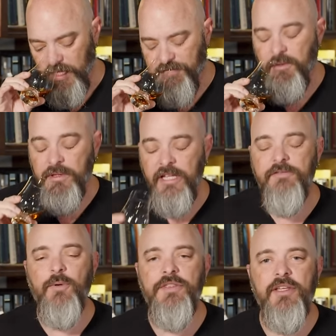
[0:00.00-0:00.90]
If you
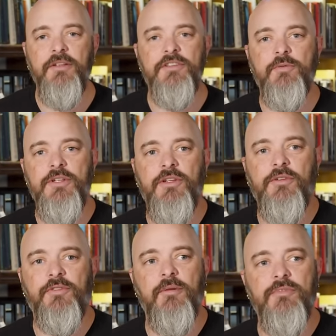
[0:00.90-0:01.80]
live with it, it
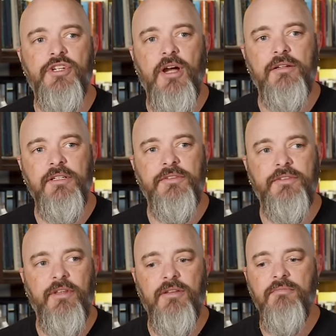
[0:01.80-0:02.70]
switches from
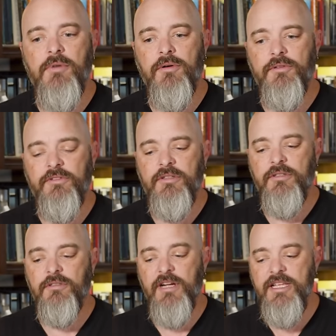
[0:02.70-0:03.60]
chocolates and malts
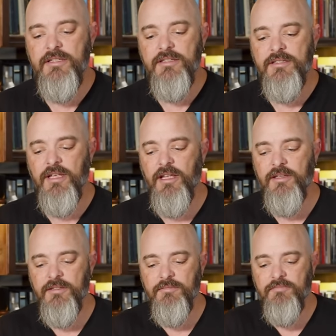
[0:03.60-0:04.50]
and grains
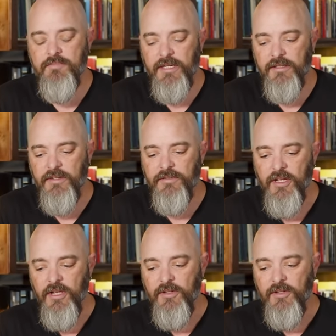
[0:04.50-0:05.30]
and berries